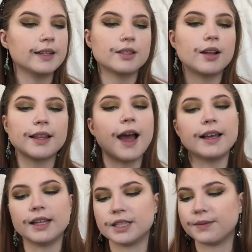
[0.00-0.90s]
It's not the
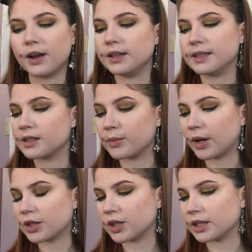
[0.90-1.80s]
highlight's fault, it's the
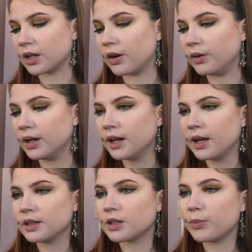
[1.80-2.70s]
brush. Like, don't
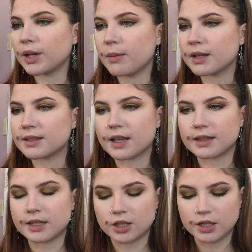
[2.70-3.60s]
blame
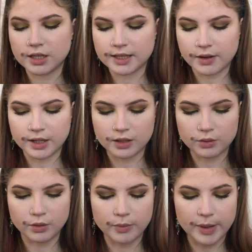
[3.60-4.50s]
Anastasia. She just out here
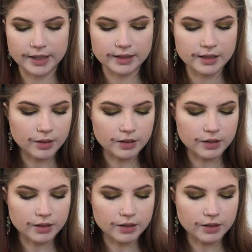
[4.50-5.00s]
doing her best.